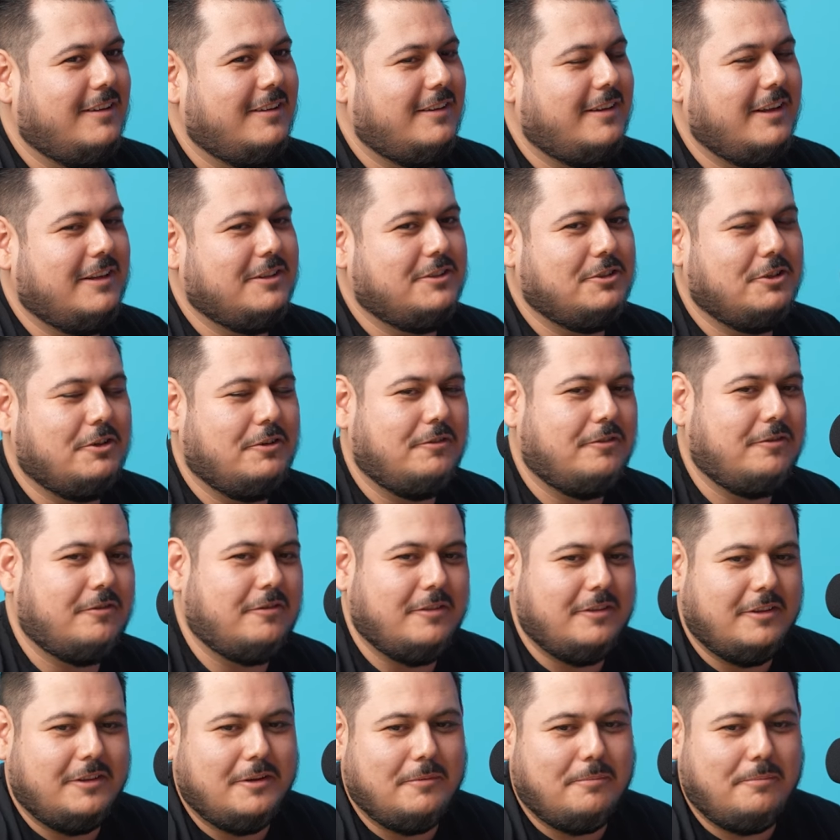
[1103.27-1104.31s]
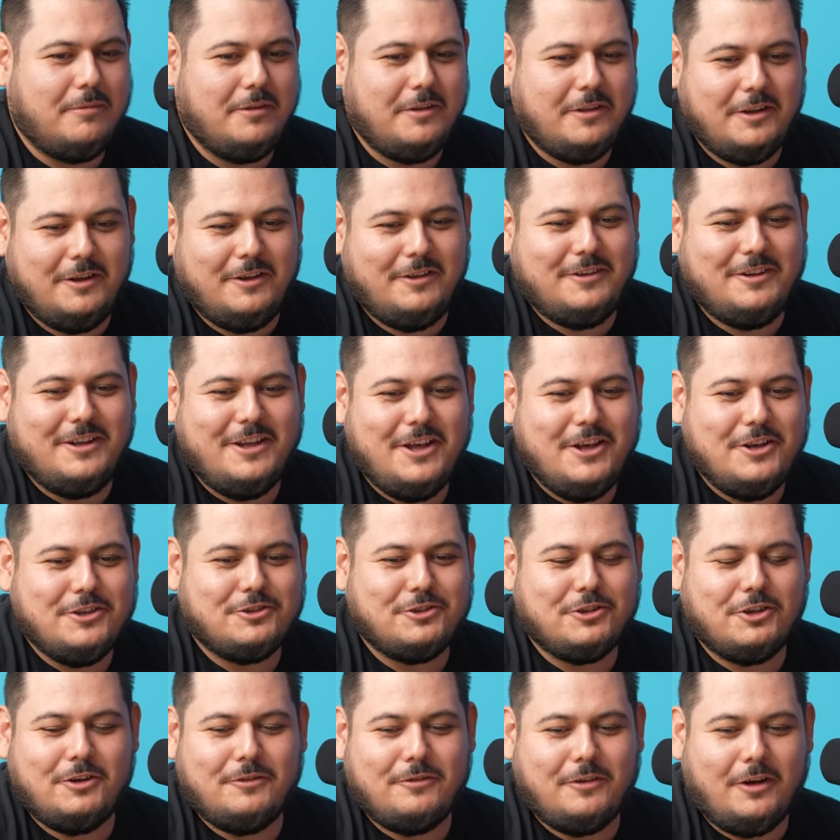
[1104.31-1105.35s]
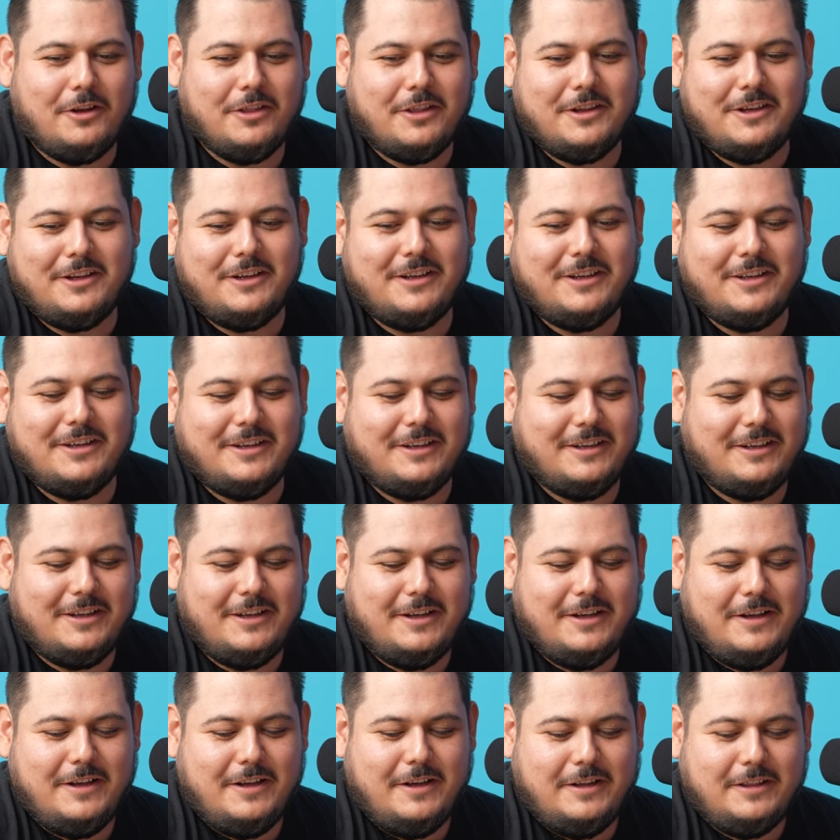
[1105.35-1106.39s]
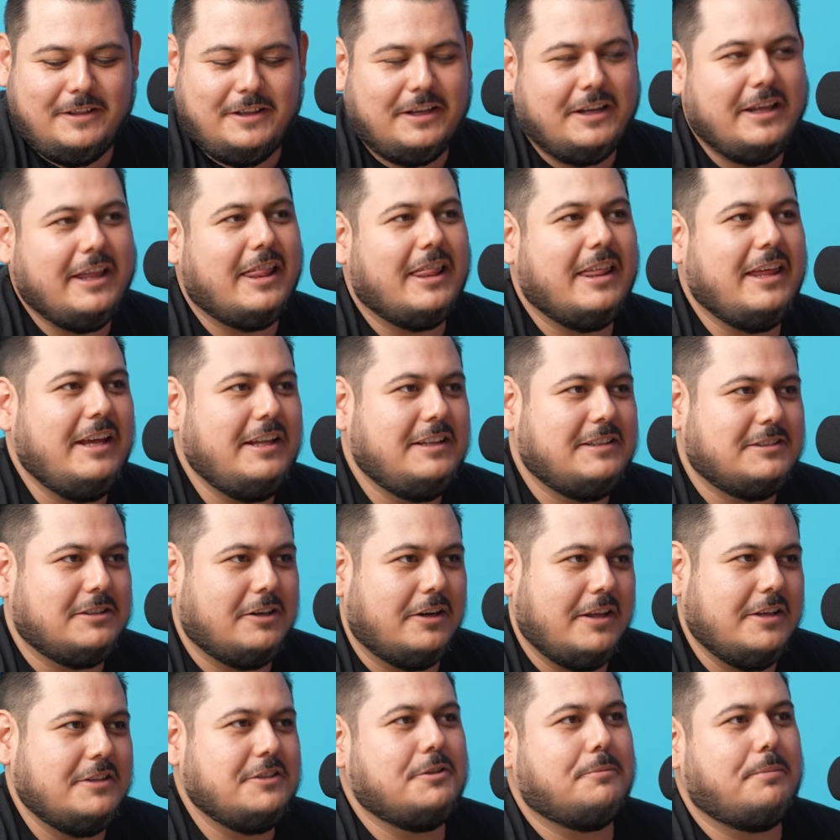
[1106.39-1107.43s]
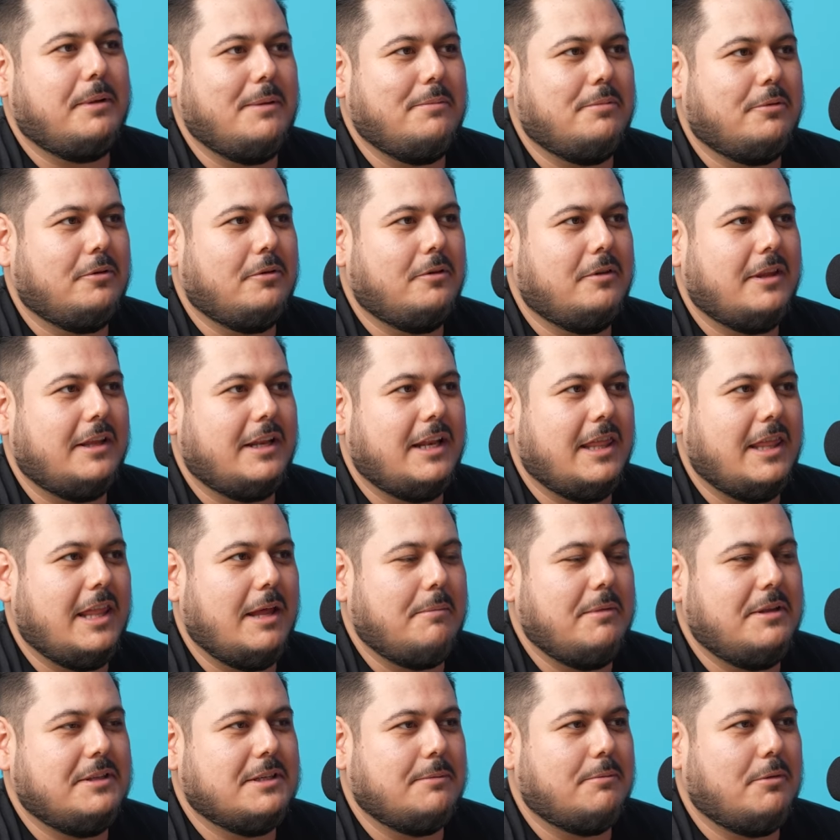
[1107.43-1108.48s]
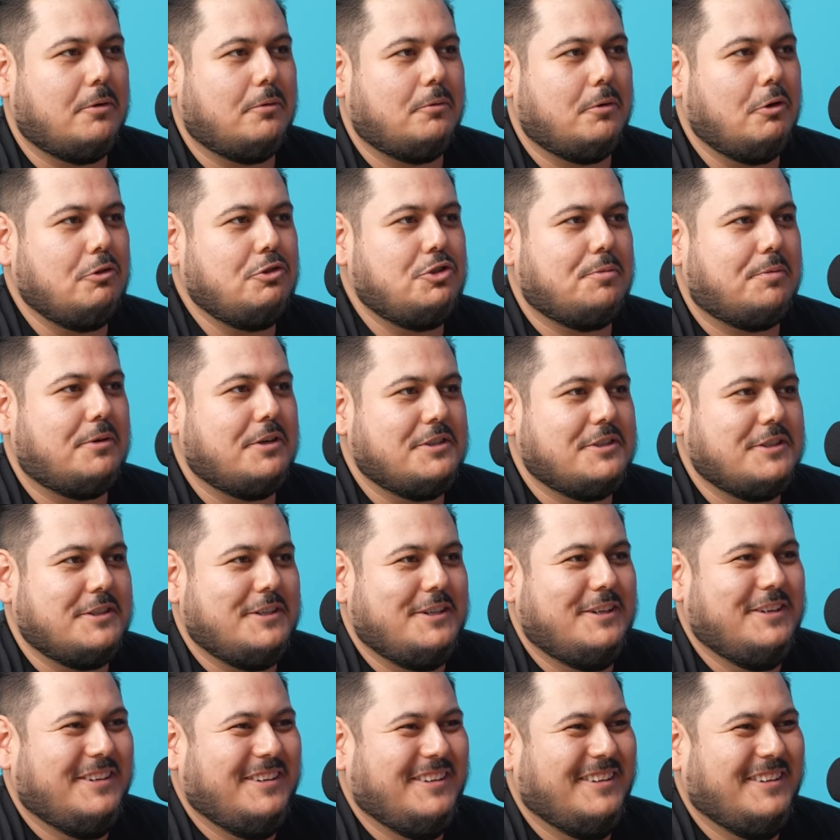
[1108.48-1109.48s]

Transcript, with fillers: Thanks. So if, the, so if all the... the elites are lizard people, then that means I'm a roach person?